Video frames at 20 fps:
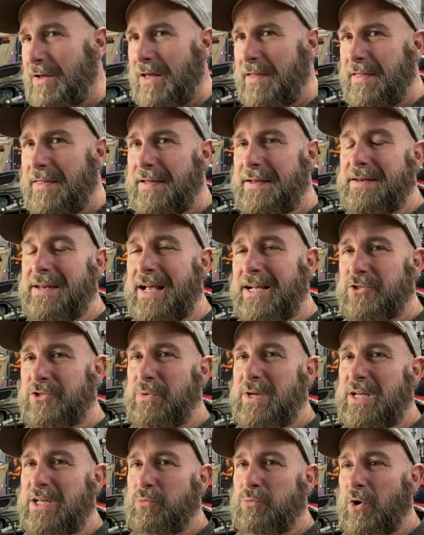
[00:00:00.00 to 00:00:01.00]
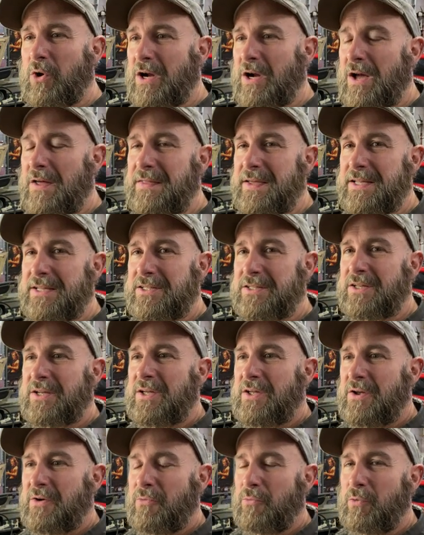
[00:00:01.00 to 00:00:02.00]
I think next week's work on this
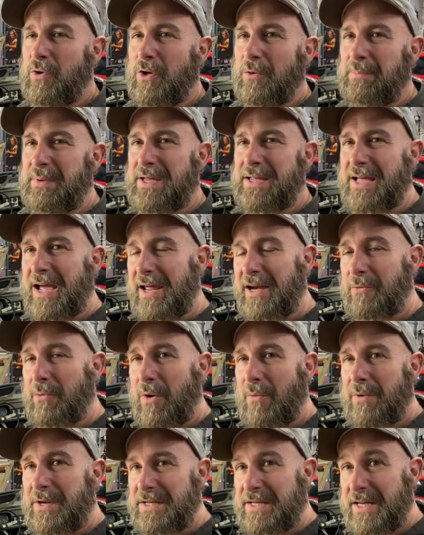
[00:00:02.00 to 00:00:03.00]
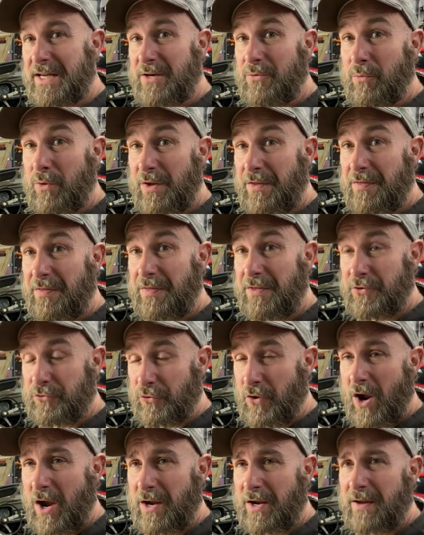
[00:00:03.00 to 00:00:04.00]
will be kind of what we did with the
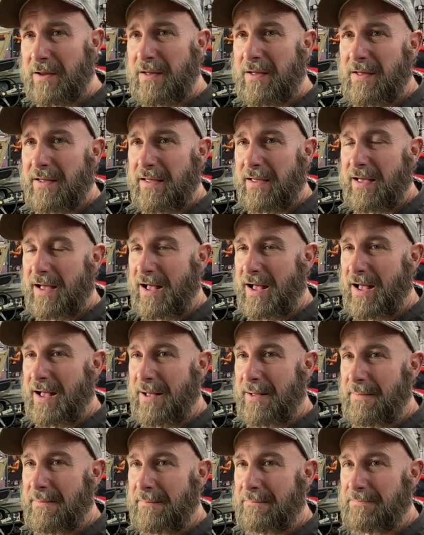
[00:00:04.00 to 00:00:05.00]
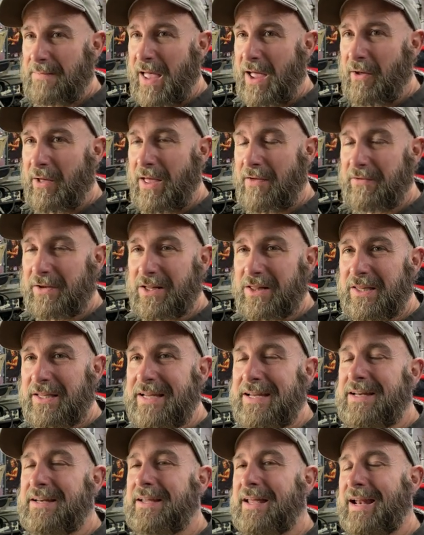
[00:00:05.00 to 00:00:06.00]
truck. I'll have it
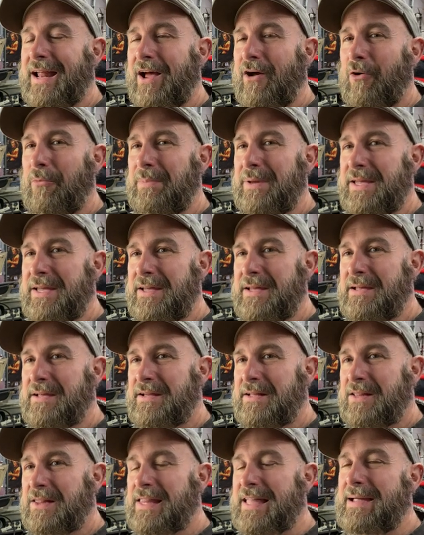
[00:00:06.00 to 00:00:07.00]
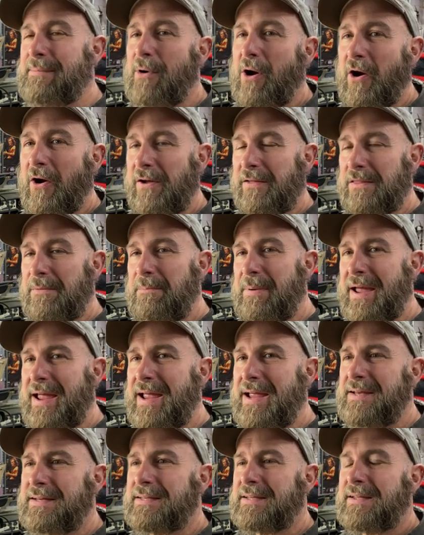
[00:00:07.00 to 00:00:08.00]
cleaned and I'll be clay barring the
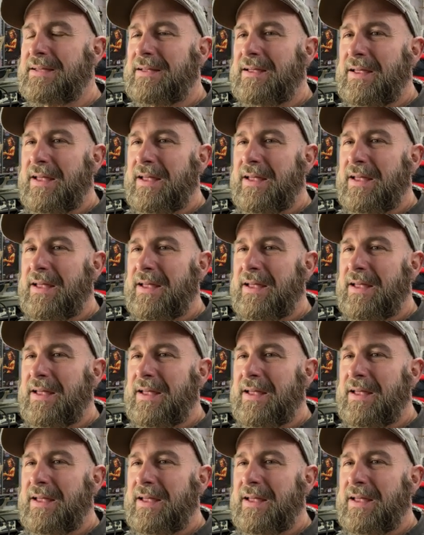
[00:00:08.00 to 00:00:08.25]
paint